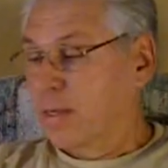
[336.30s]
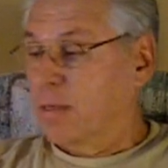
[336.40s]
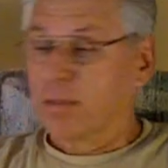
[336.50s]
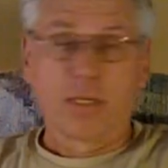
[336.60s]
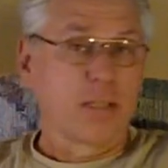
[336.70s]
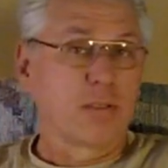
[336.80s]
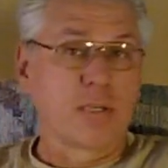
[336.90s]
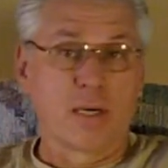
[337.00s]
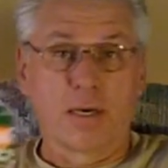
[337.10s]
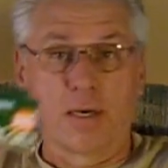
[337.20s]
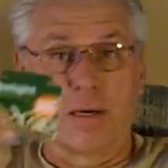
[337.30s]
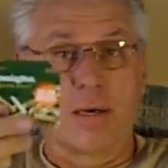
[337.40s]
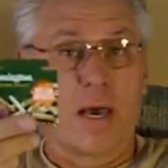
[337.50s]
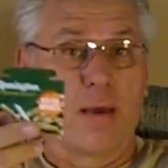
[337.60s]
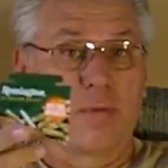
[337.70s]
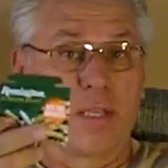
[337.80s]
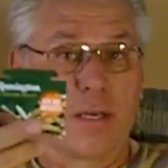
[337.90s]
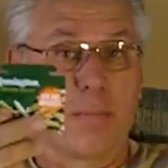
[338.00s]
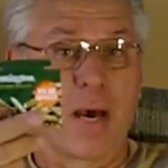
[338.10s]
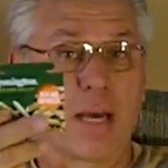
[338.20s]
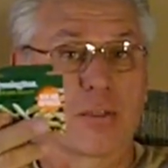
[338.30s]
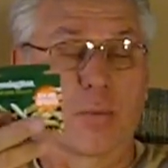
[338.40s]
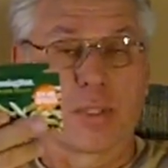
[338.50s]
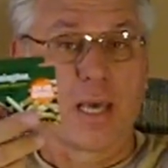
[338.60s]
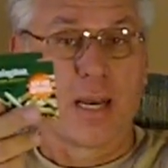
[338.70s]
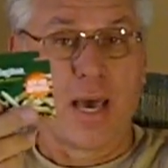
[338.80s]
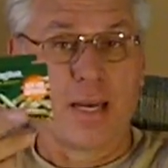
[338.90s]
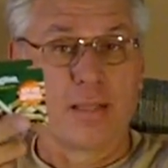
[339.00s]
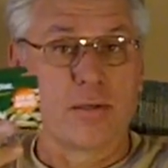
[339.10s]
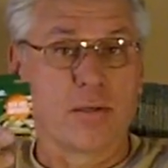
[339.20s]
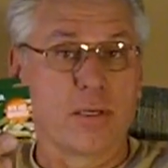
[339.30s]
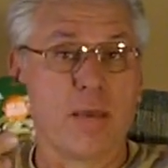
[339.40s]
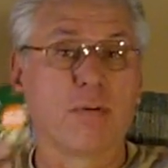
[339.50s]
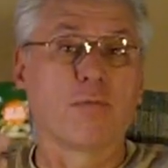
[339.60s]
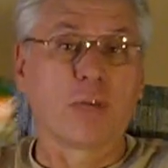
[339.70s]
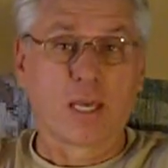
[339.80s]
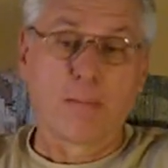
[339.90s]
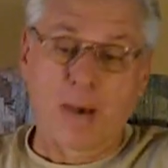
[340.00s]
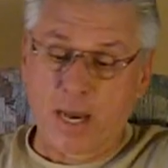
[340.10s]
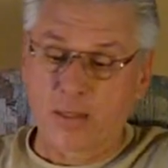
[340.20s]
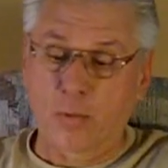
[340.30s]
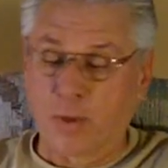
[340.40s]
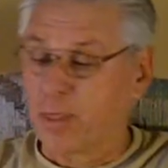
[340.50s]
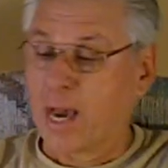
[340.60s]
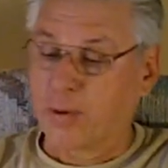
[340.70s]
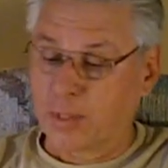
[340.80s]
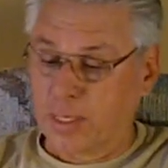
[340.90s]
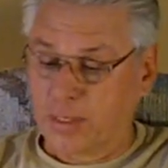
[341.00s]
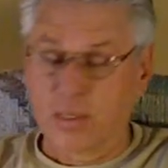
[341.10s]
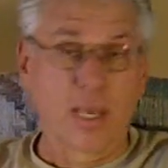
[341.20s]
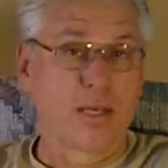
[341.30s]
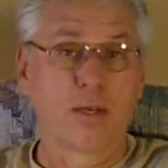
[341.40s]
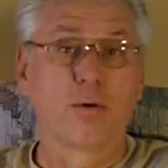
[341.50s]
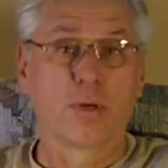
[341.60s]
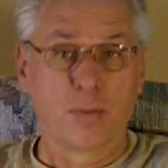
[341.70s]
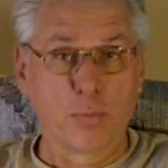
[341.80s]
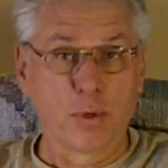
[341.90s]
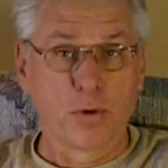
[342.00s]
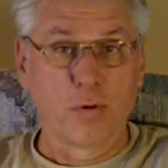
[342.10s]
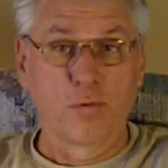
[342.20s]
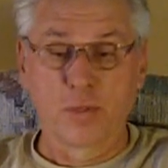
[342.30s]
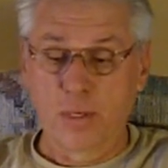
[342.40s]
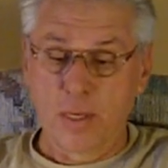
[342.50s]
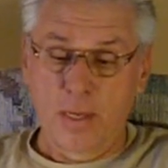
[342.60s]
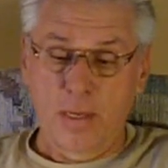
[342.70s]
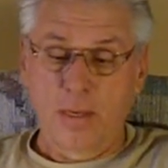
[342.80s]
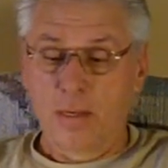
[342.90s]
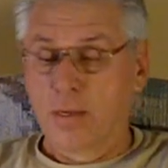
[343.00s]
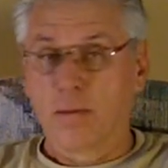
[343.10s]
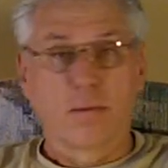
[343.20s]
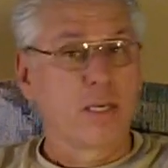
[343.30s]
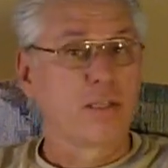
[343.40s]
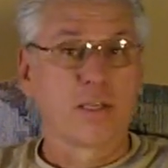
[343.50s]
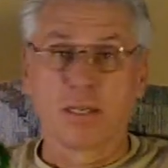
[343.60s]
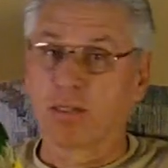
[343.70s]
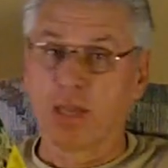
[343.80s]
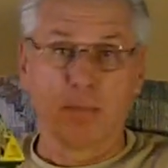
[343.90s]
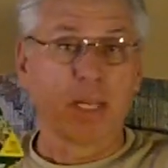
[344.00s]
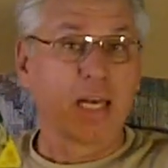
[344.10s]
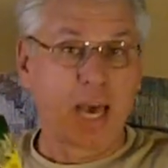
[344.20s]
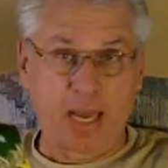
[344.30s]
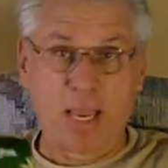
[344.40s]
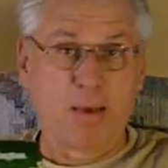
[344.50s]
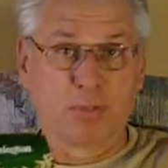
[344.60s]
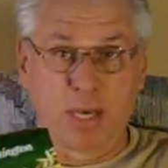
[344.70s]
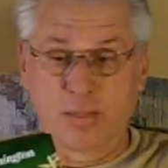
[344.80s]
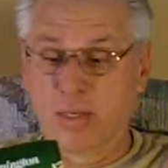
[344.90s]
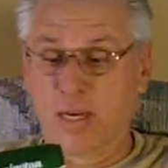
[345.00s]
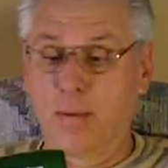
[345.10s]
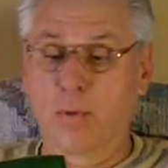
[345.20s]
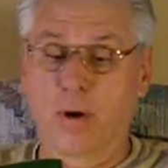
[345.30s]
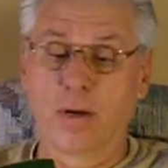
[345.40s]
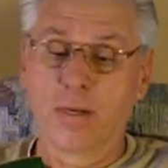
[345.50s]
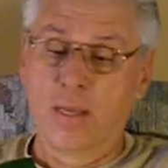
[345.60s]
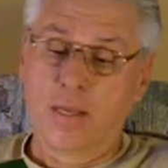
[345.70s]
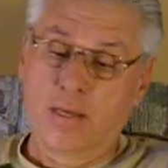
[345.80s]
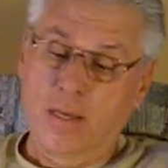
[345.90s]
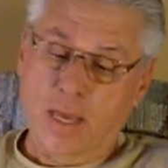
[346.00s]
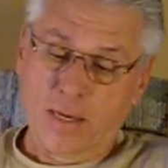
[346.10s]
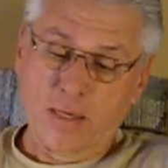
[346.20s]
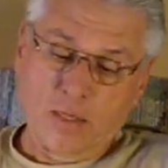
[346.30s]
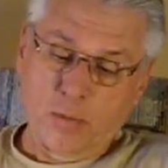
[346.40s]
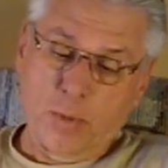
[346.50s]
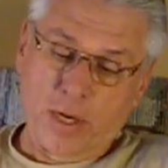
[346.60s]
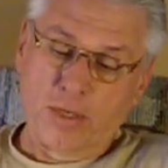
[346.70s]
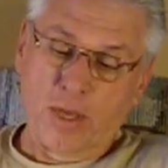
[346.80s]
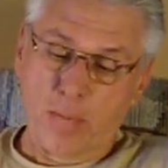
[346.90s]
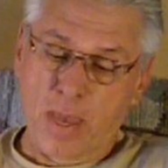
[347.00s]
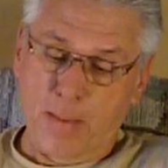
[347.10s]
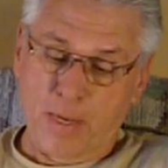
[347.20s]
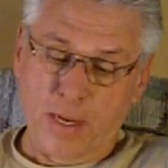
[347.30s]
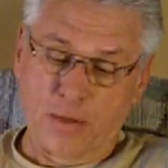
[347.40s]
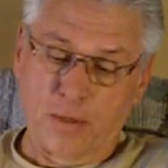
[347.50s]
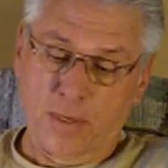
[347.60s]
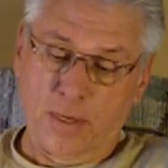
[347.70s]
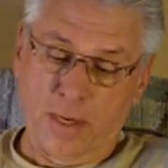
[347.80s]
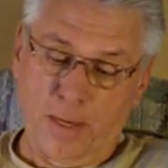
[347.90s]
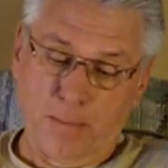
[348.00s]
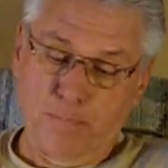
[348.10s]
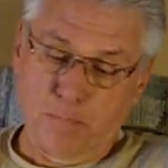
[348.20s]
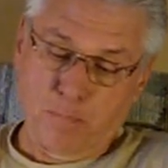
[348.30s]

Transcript: Since uh, I've seen a box with that on it, even if you get a box without it saying new and improved, these things seem to not have duds anymore. And this is pretty cheap ammunition. Um,